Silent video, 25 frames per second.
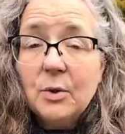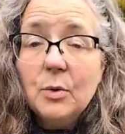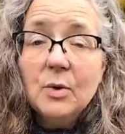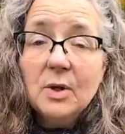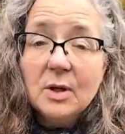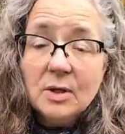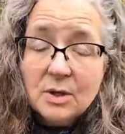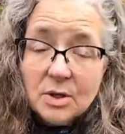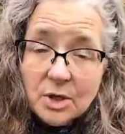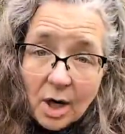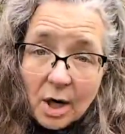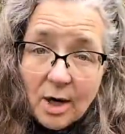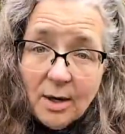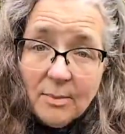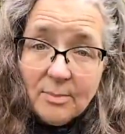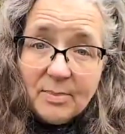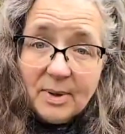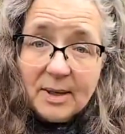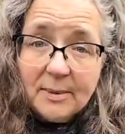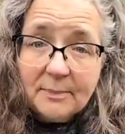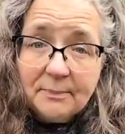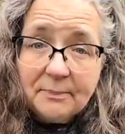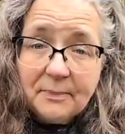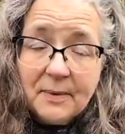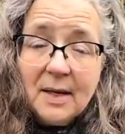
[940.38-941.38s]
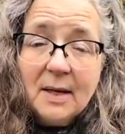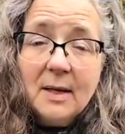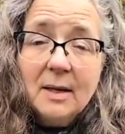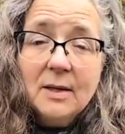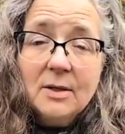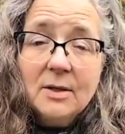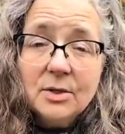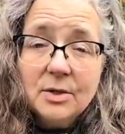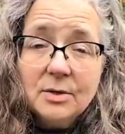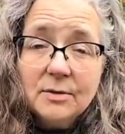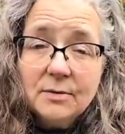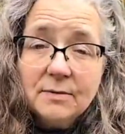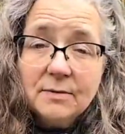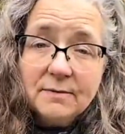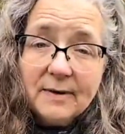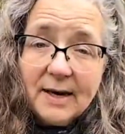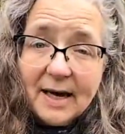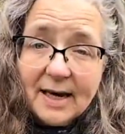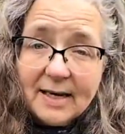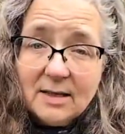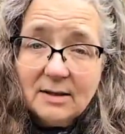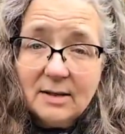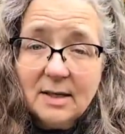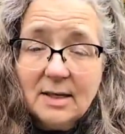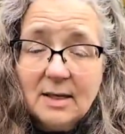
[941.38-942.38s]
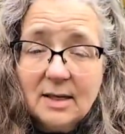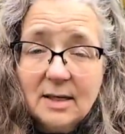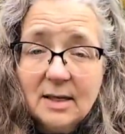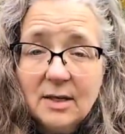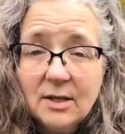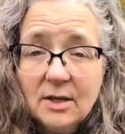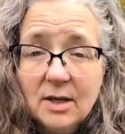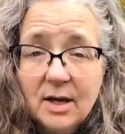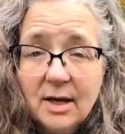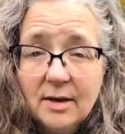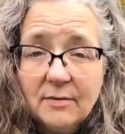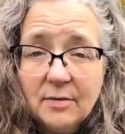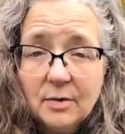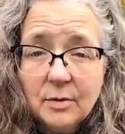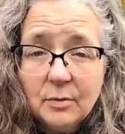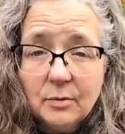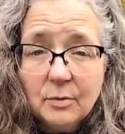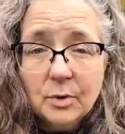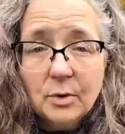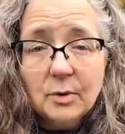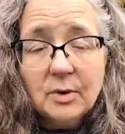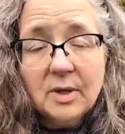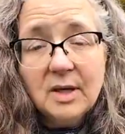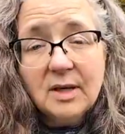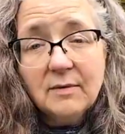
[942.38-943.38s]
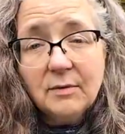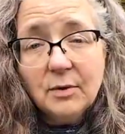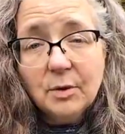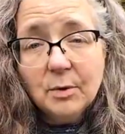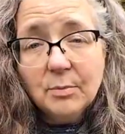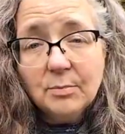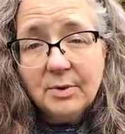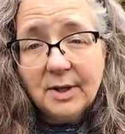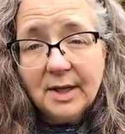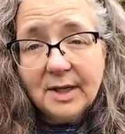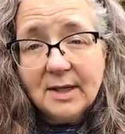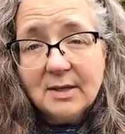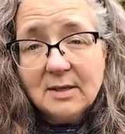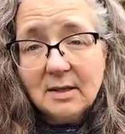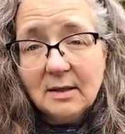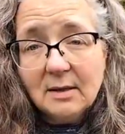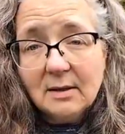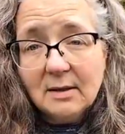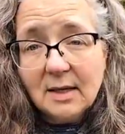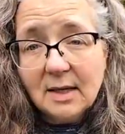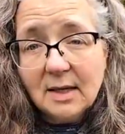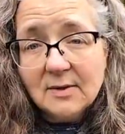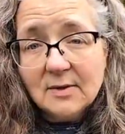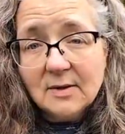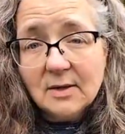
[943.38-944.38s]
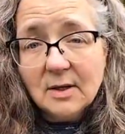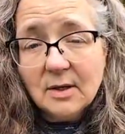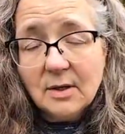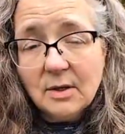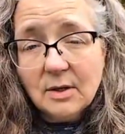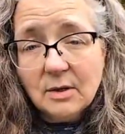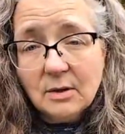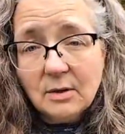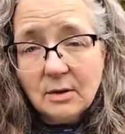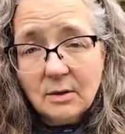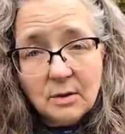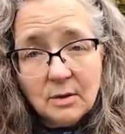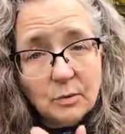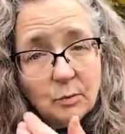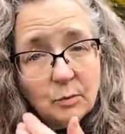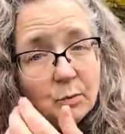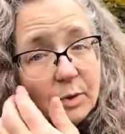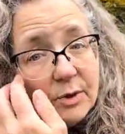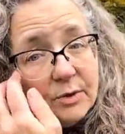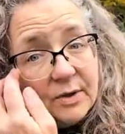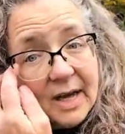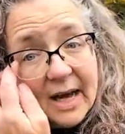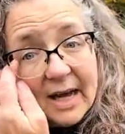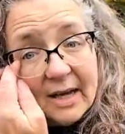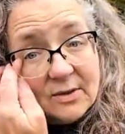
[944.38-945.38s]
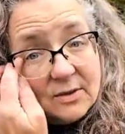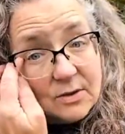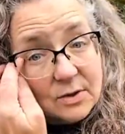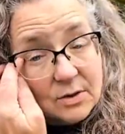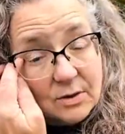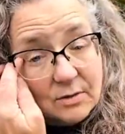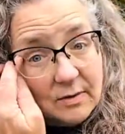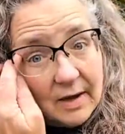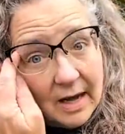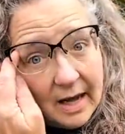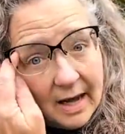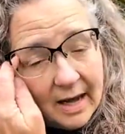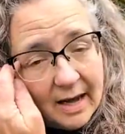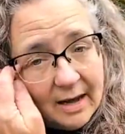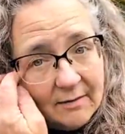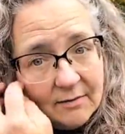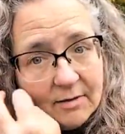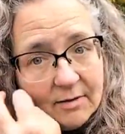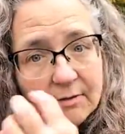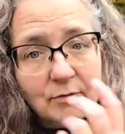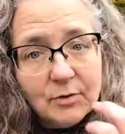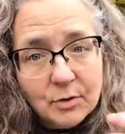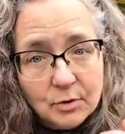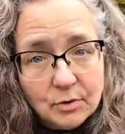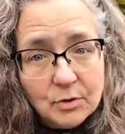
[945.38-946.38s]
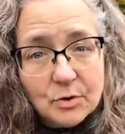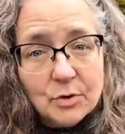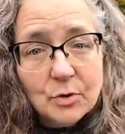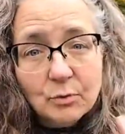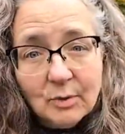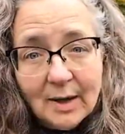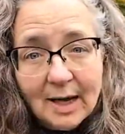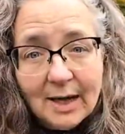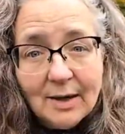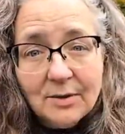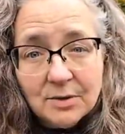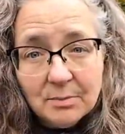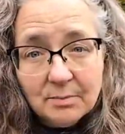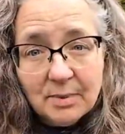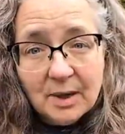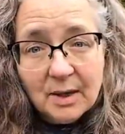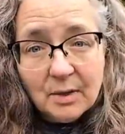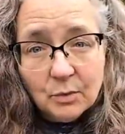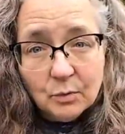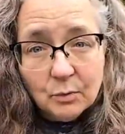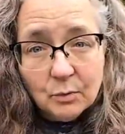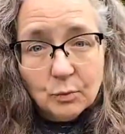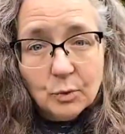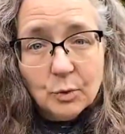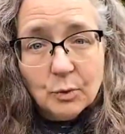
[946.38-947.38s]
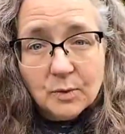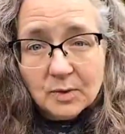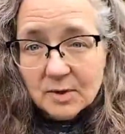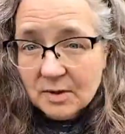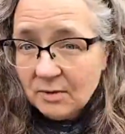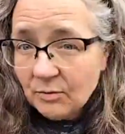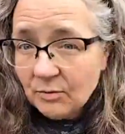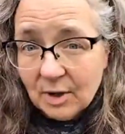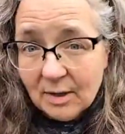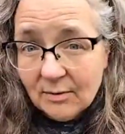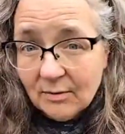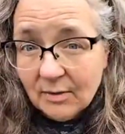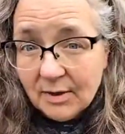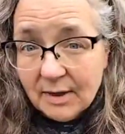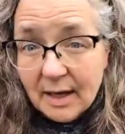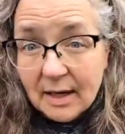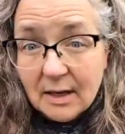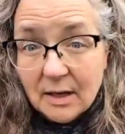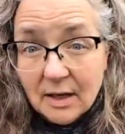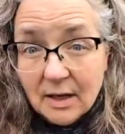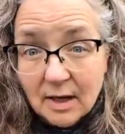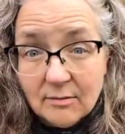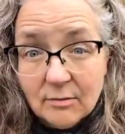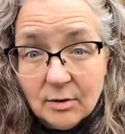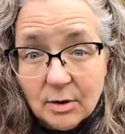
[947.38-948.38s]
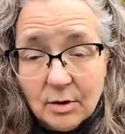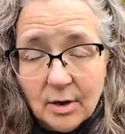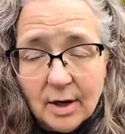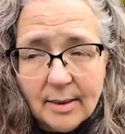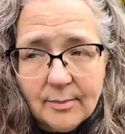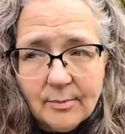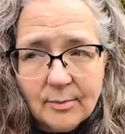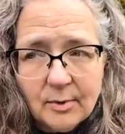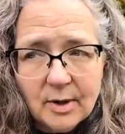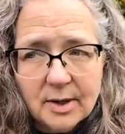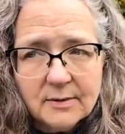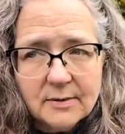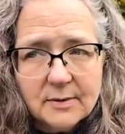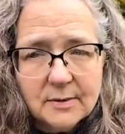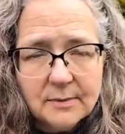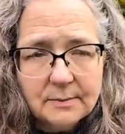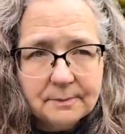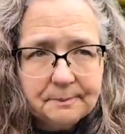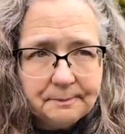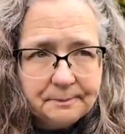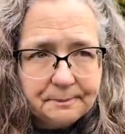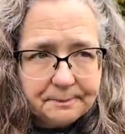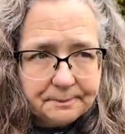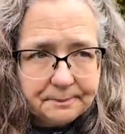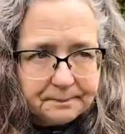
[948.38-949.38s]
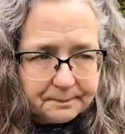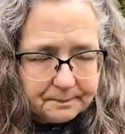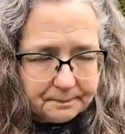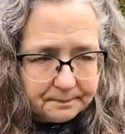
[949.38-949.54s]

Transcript: But you can tarp it to finally kill off the root if you're planting things that you will not survive if they're surrounded by the roots of whatever that cover crop was.